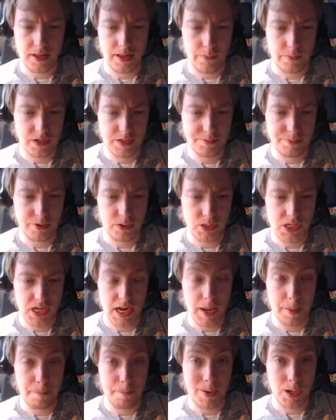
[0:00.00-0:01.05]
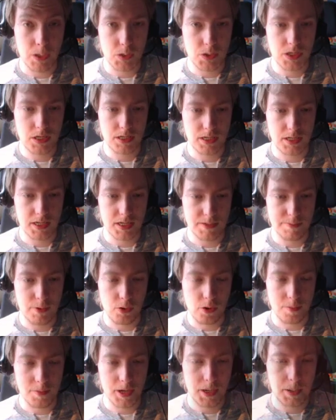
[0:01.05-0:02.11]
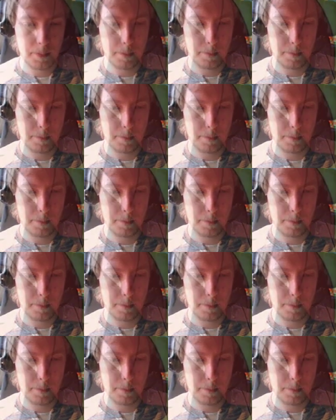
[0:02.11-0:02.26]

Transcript: that was posted about these Pokemon.